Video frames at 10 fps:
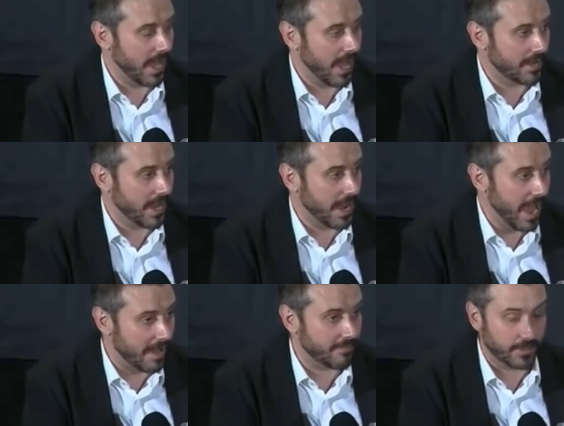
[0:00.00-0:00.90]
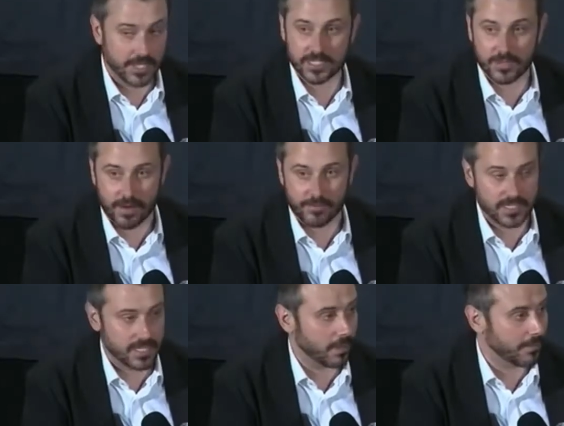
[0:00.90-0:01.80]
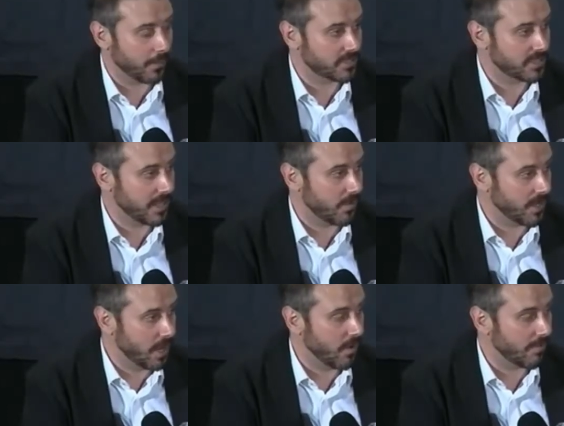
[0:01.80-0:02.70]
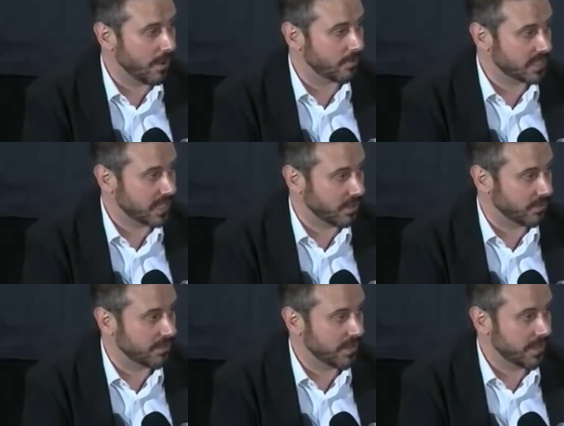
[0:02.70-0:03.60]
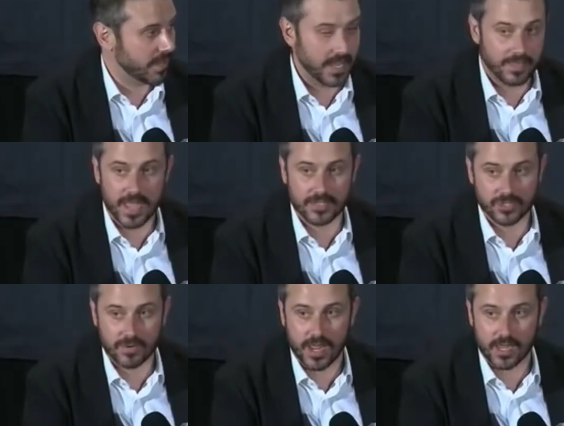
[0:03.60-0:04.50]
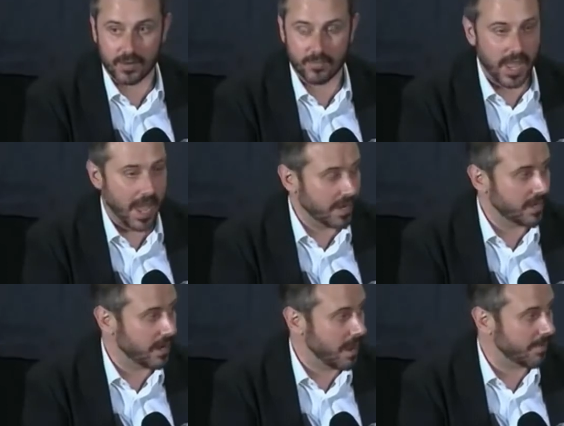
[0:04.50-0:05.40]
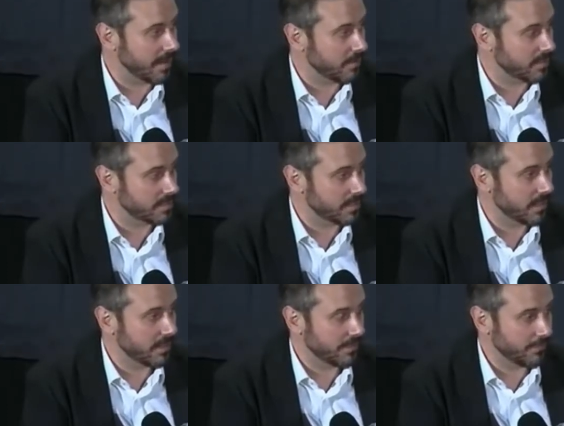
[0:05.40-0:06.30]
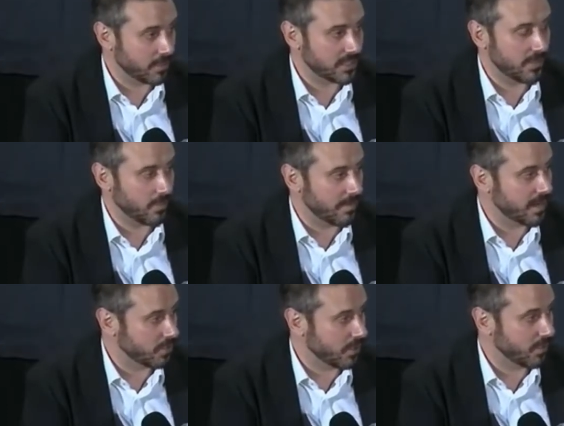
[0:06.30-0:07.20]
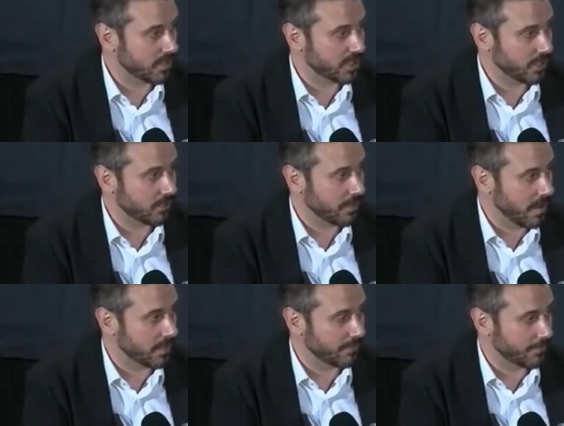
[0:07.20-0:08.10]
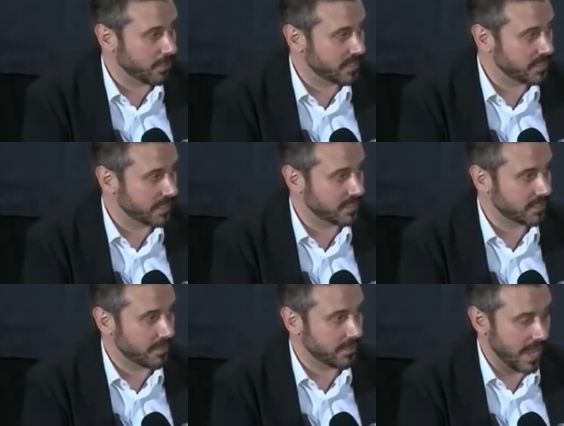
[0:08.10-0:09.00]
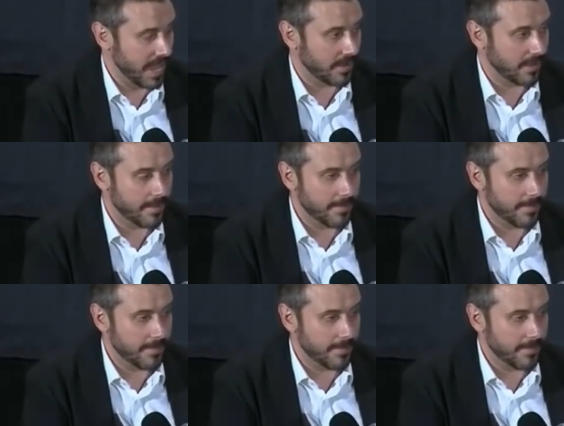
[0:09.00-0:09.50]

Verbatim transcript: and, and have the list of every single person that we know of that was killed in that strike. And we added it up and it was 14 women and 21 children among the 46 dead.